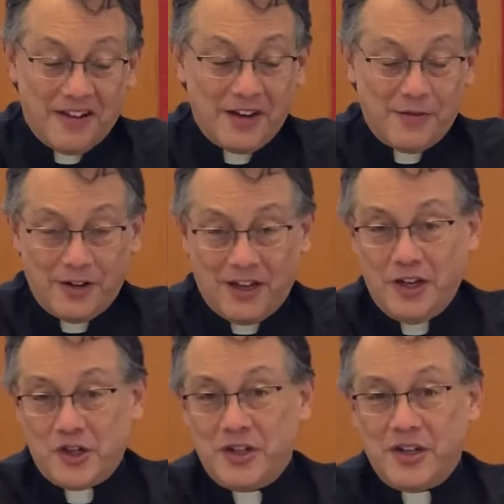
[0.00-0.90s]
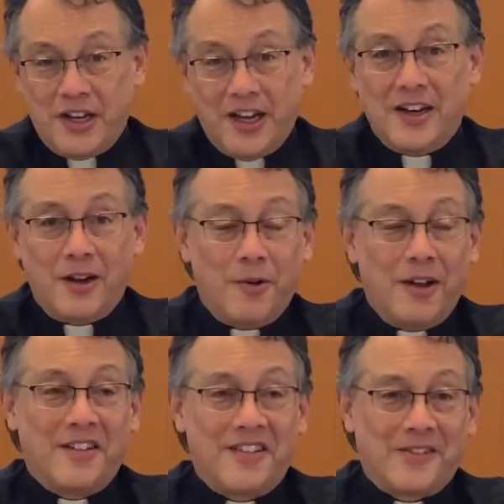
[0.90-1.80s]
sanctification today, and I
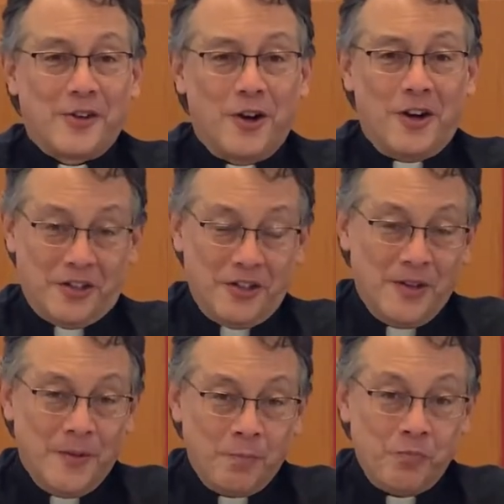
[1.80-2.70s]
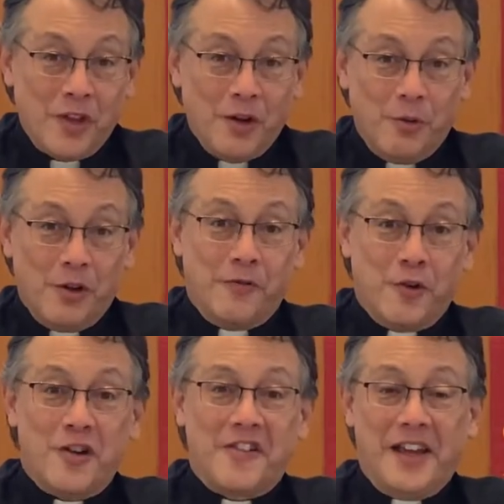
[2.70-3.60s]
want to start with a
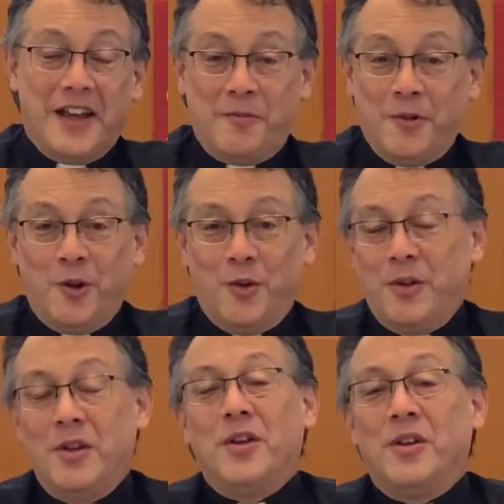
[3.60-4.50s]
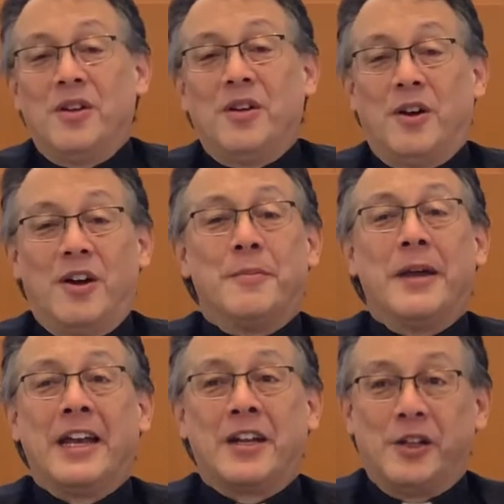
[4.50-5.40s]
verse that will
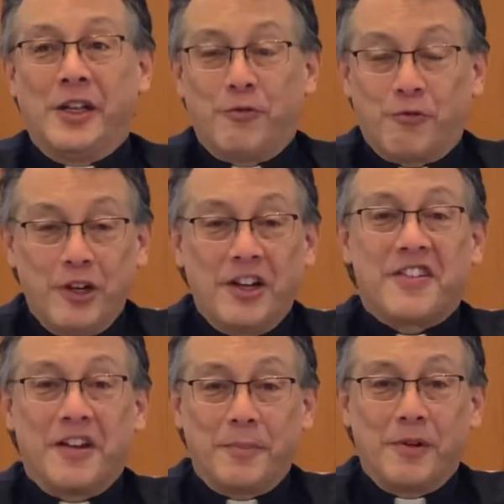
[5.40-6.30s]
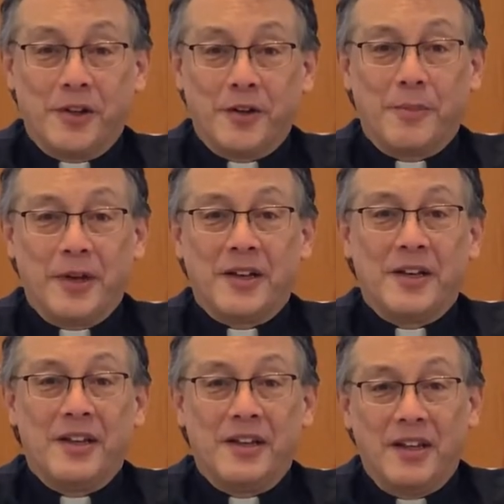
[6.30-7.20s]
automatically free us up a little bit
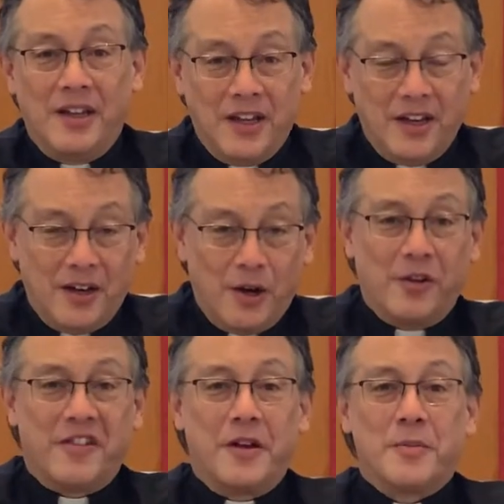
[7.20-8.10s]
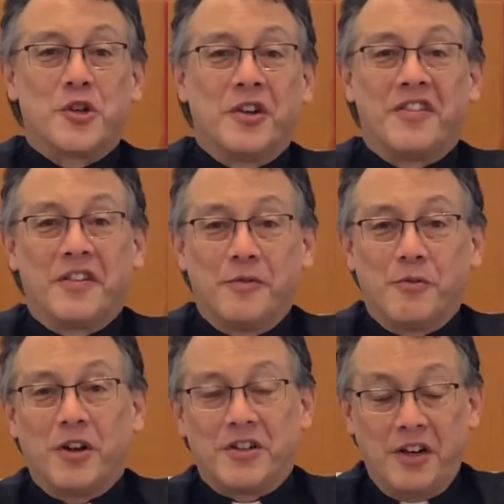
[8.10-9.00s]
in our assumptions of
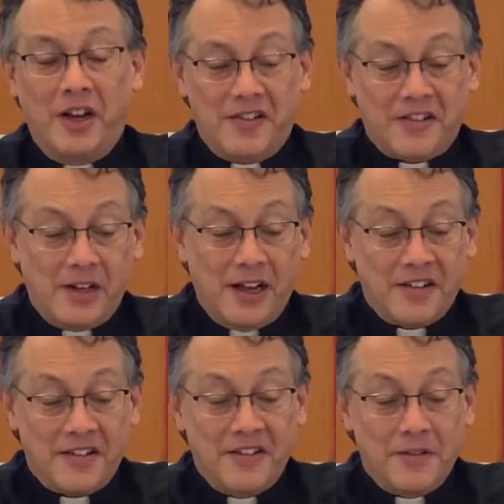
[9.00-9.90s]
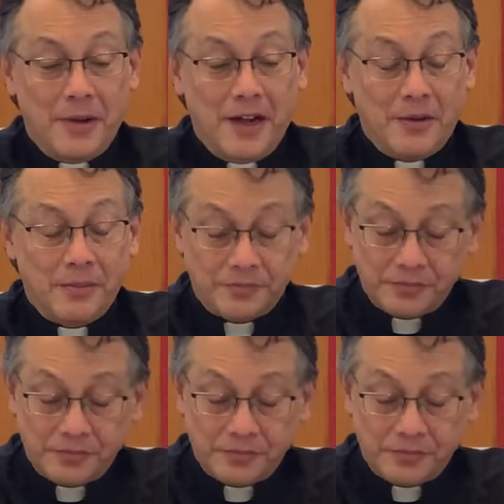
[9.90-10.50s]
what today's class is about.